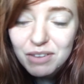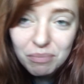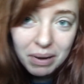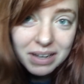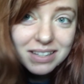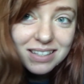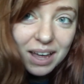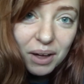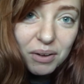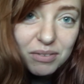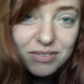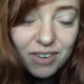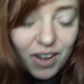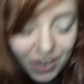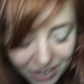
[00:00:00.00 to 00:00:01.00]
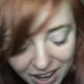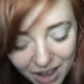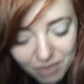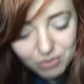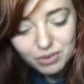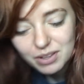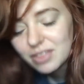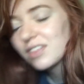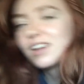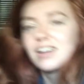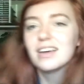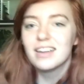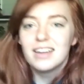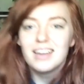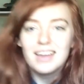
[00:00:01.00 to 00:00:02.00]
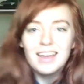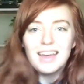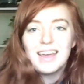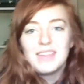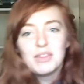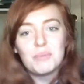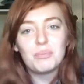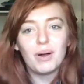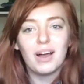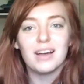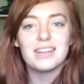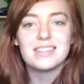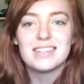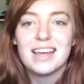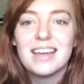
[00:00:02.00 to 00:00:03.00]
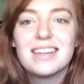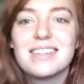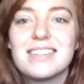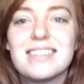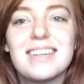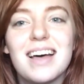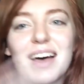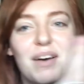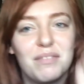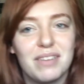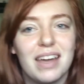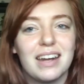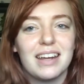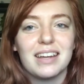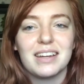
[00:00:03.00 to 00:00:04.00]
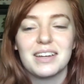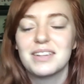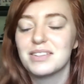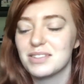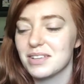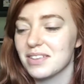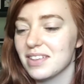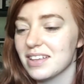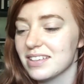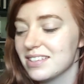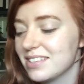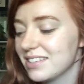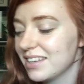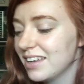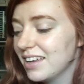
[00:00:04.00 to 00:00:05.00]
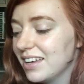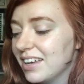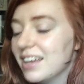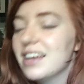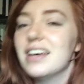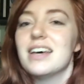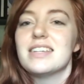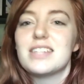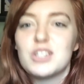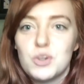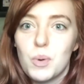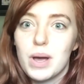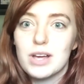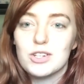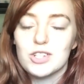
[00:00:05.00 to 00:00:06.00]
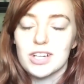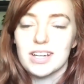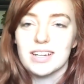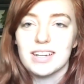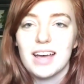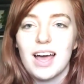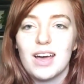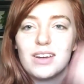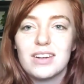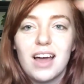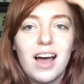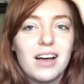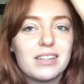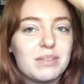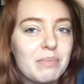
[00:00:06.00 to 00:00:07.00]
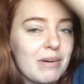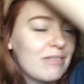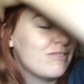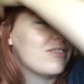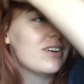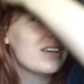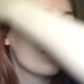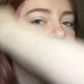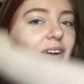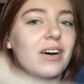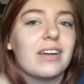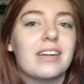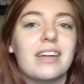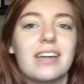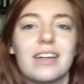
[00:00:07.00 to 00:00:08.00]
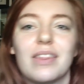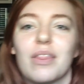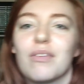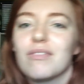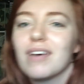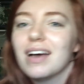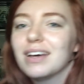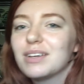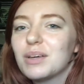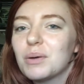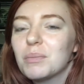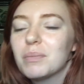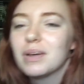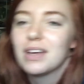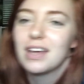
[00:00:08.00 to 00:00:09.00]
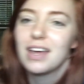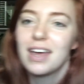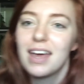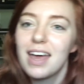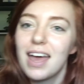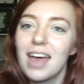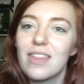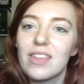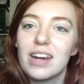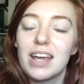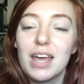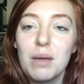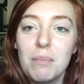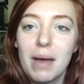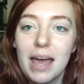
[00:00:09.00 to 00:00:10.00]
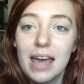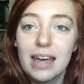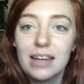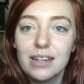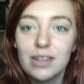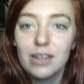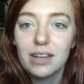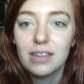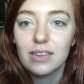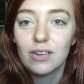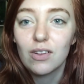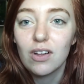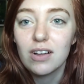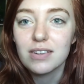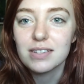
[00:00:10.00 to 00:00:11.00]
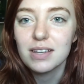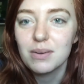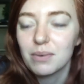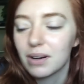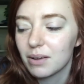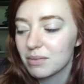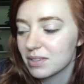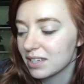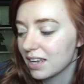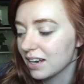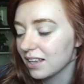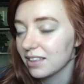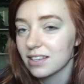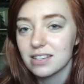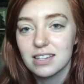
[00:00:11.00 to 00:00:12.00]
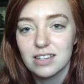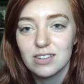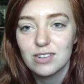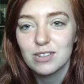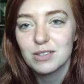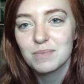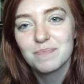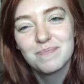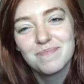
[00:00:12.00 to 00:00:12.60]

myself on everything in the process of getting to this situation. I knocked my foot on the vacuum, and then I hit my hand in the closet when I was getting the scissors.